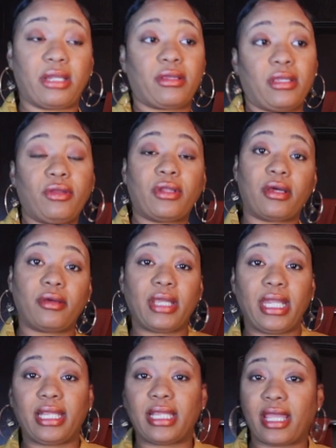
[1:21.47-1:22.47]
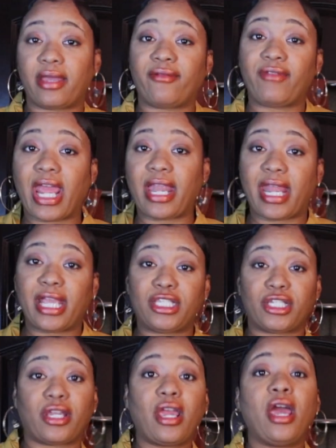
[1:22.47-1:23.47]
or you know, anything of that
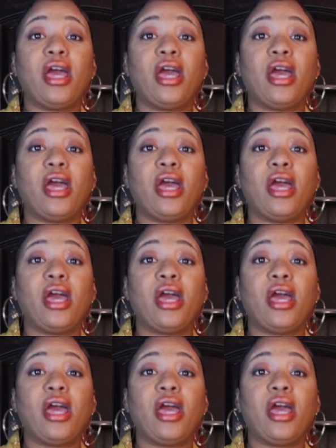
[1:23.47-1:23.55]
nature.